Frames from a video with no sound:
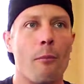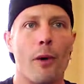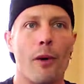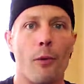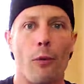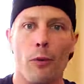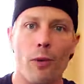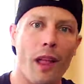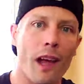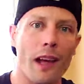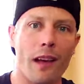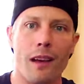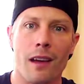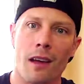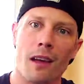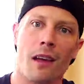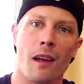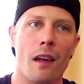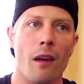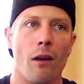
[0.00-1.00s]
but like,
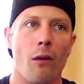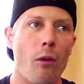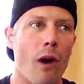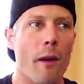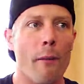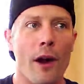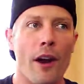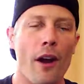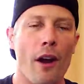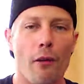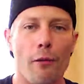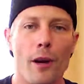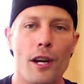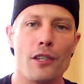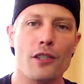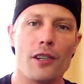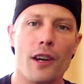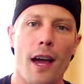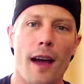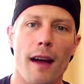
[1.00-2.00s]
why am I not
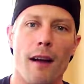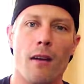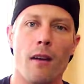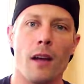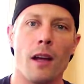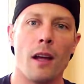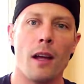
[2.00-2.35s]
rich now?